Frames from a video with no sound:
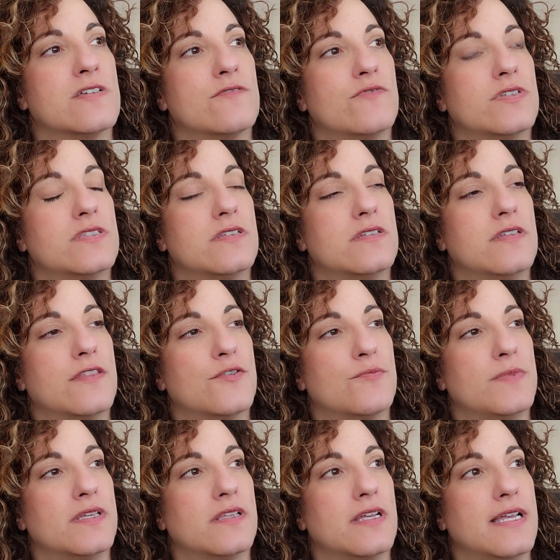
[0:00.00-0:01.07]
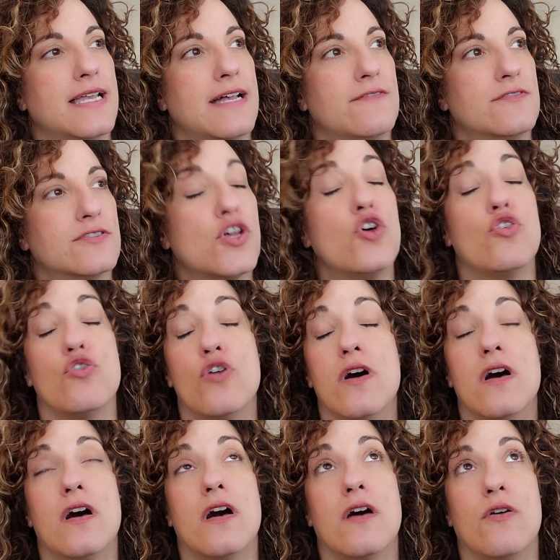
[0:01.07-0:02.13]
what's another meal I have this? Oh,
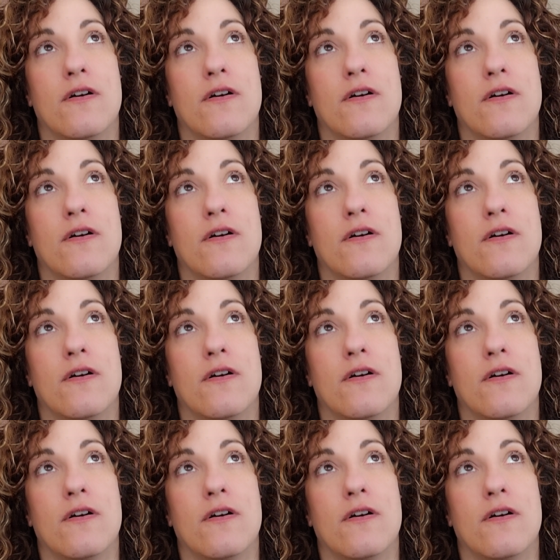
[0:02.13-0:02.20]
uh,